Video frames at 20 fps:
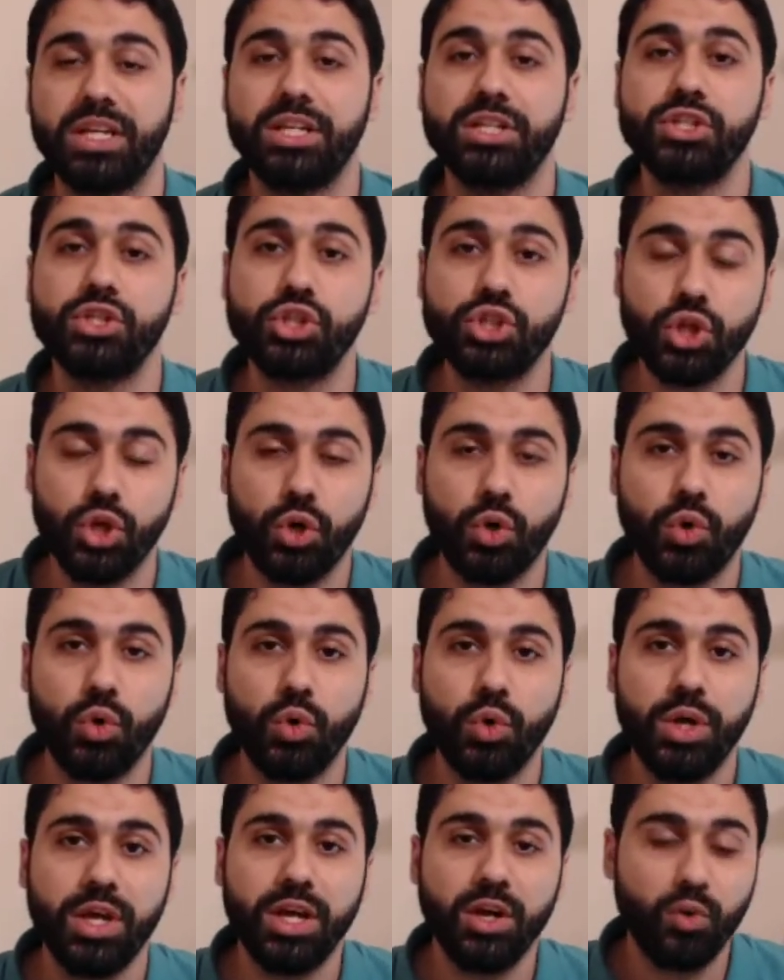
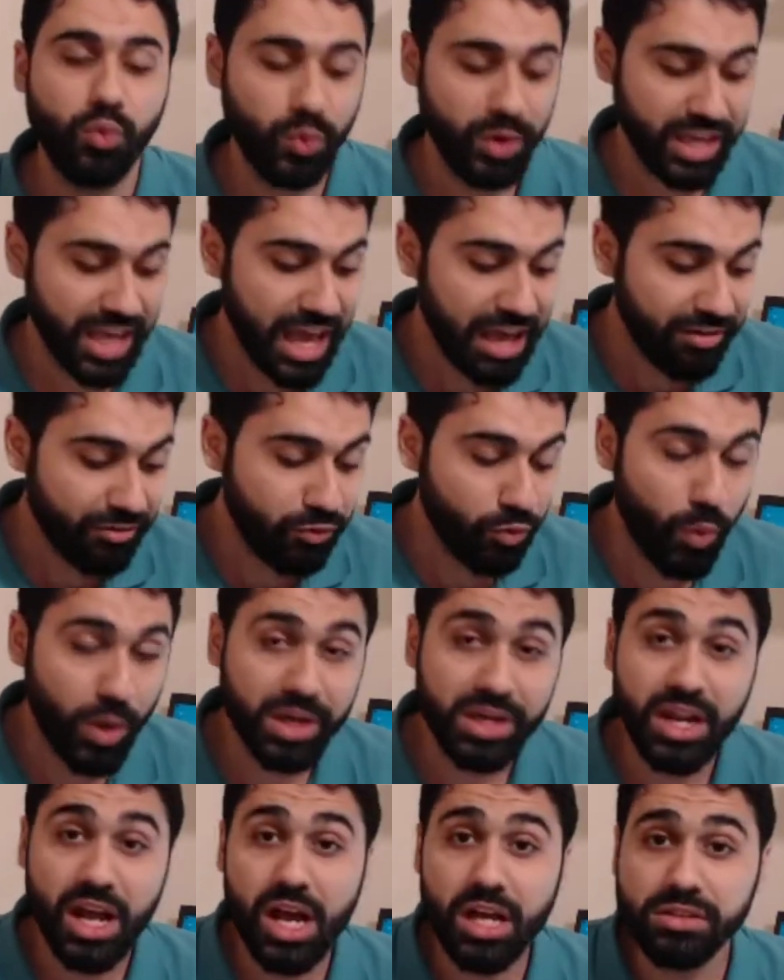So we have
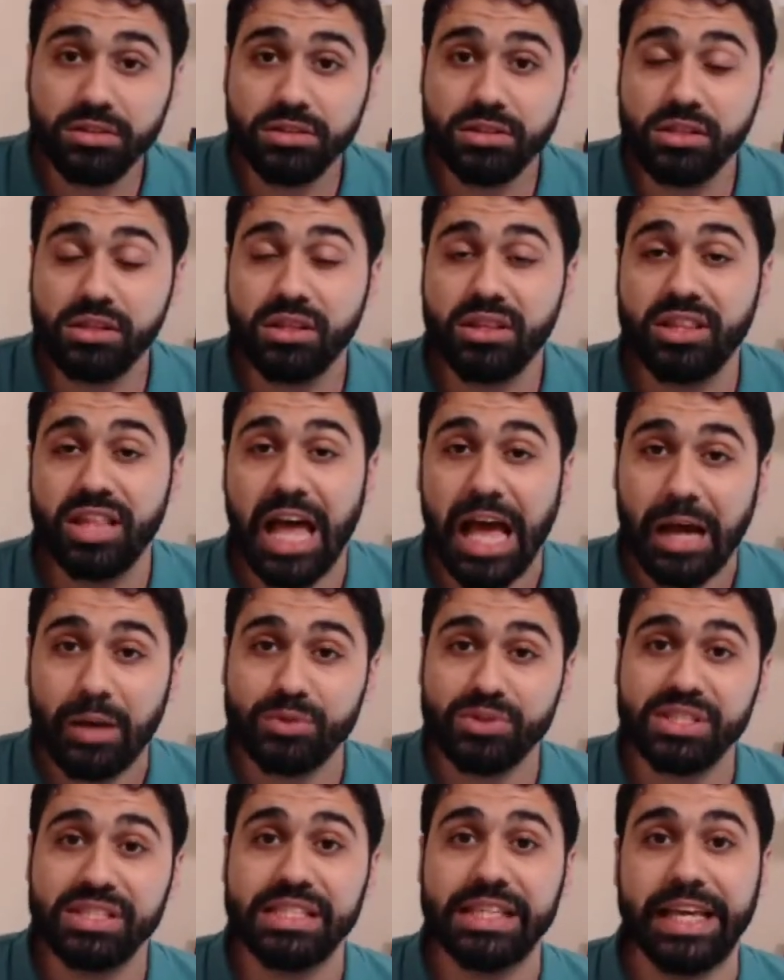
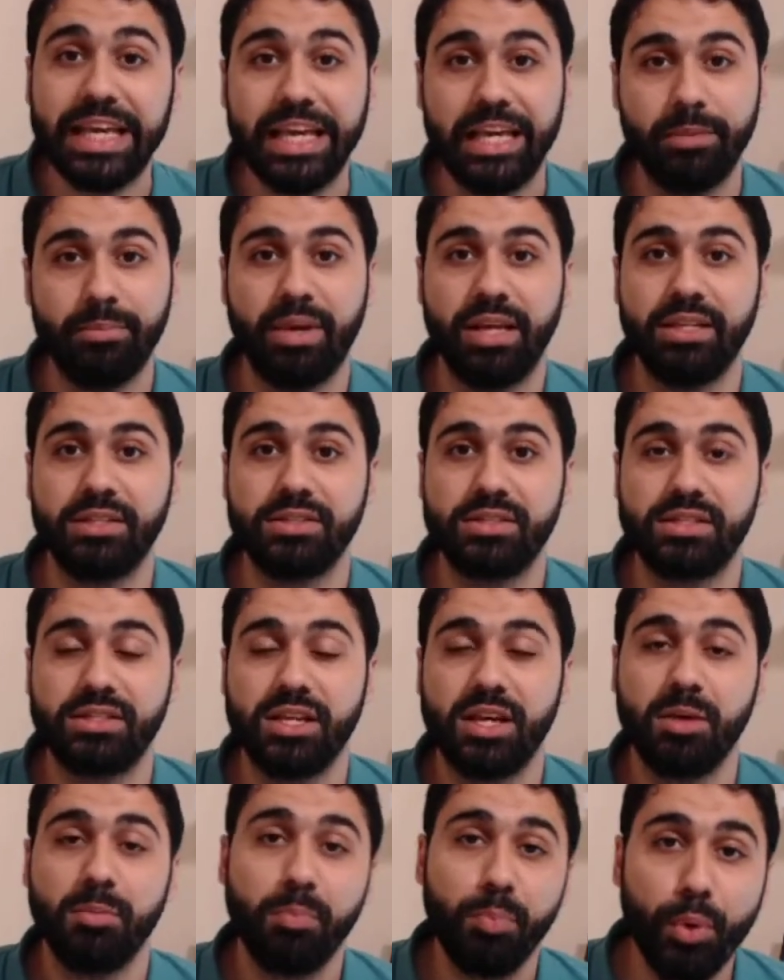100,000 emails
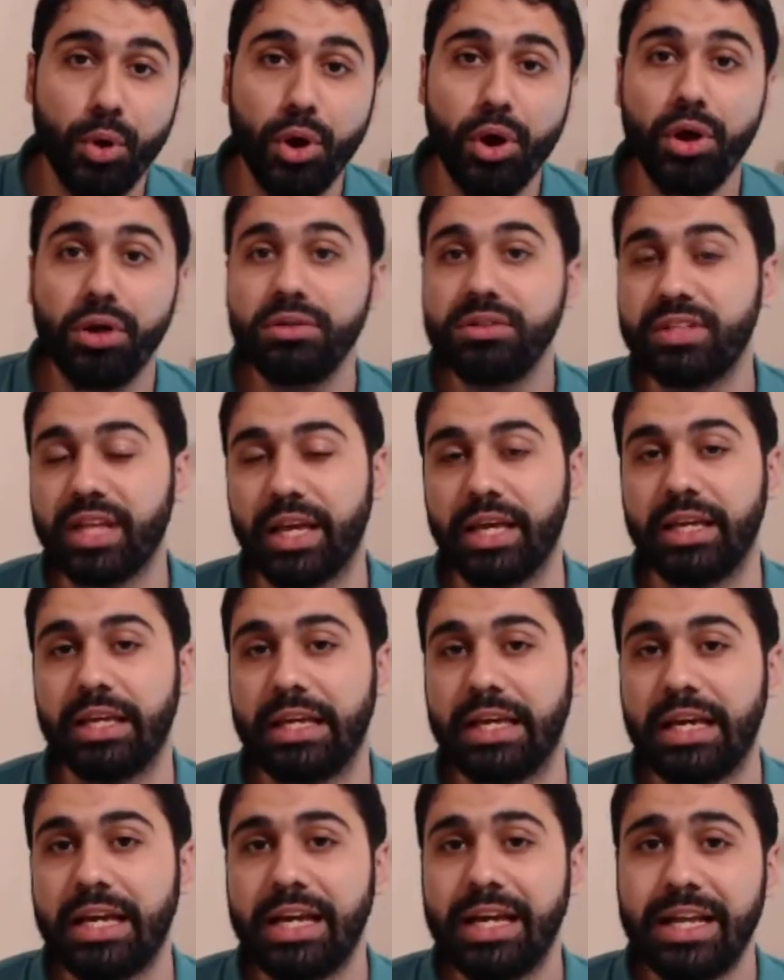per day.
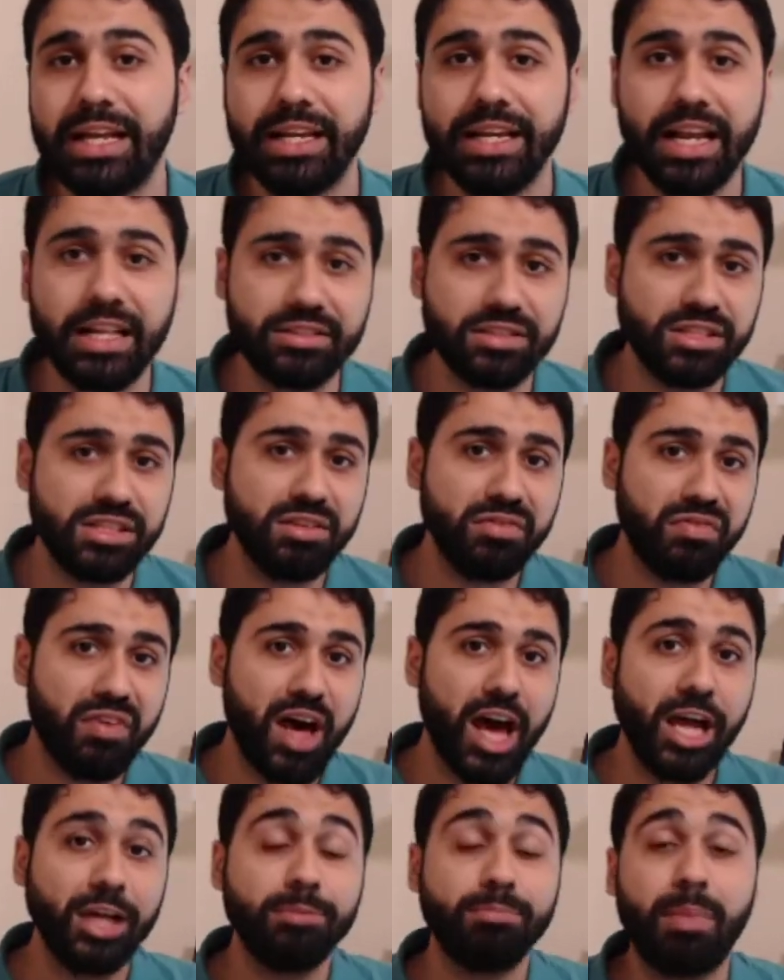Let's
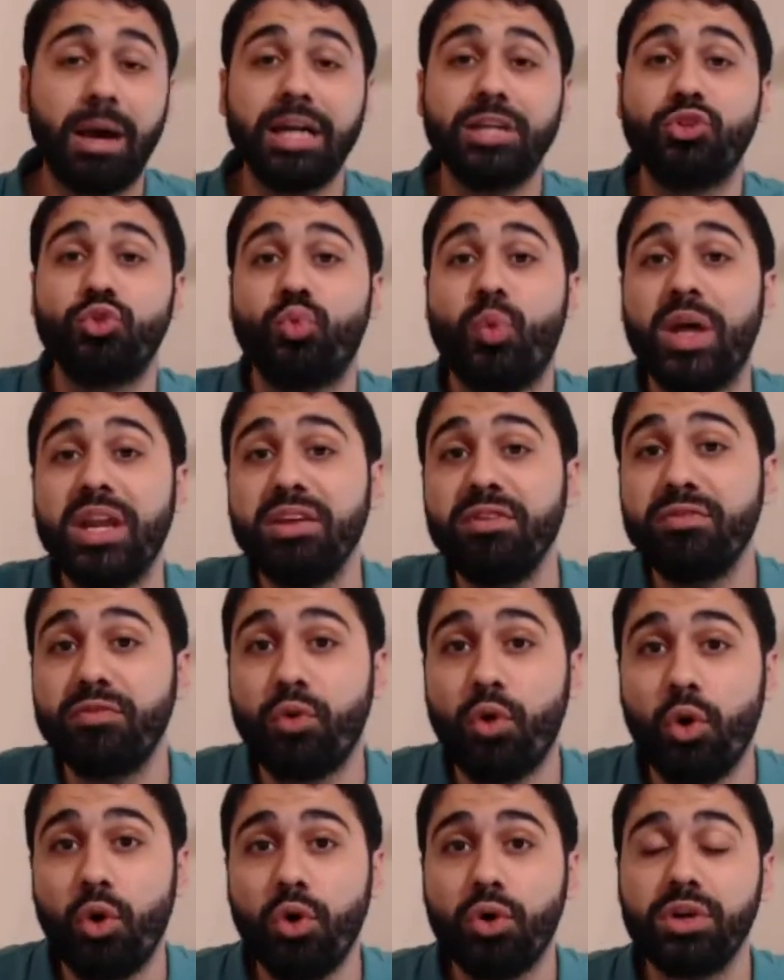divide by
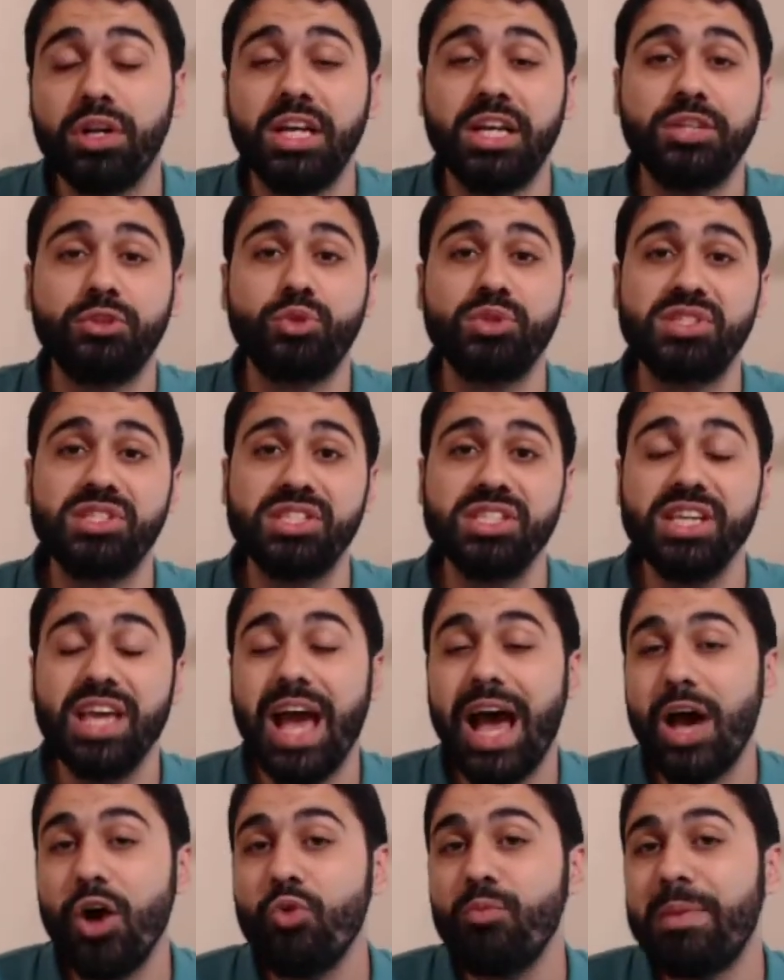24 to see
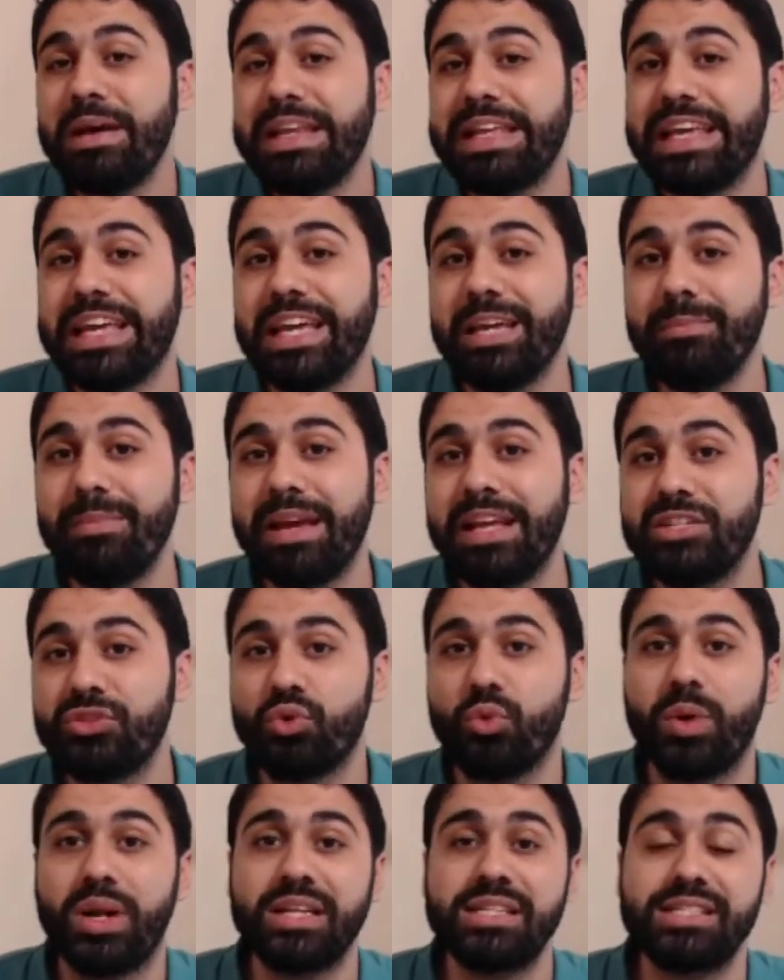how many emails you
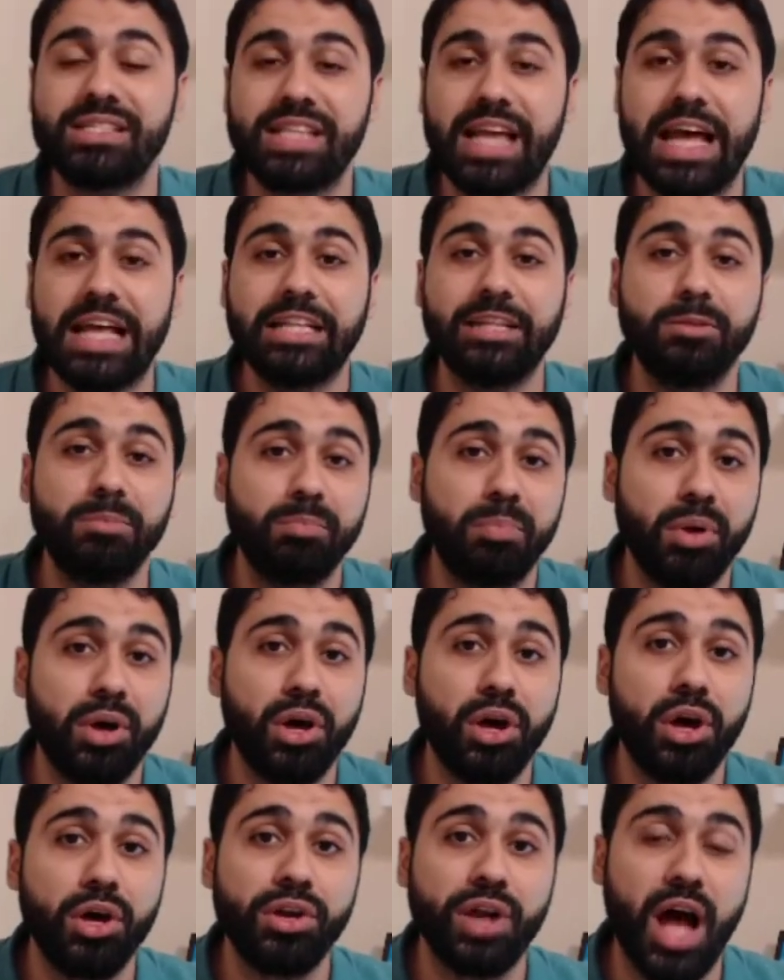want to send
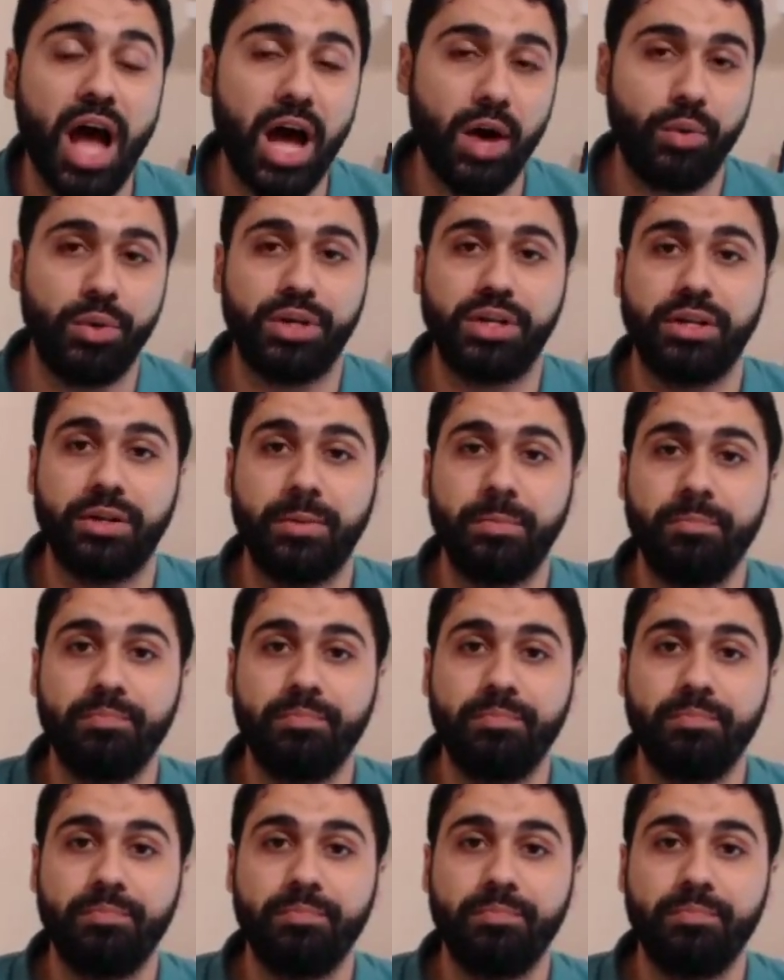per hour.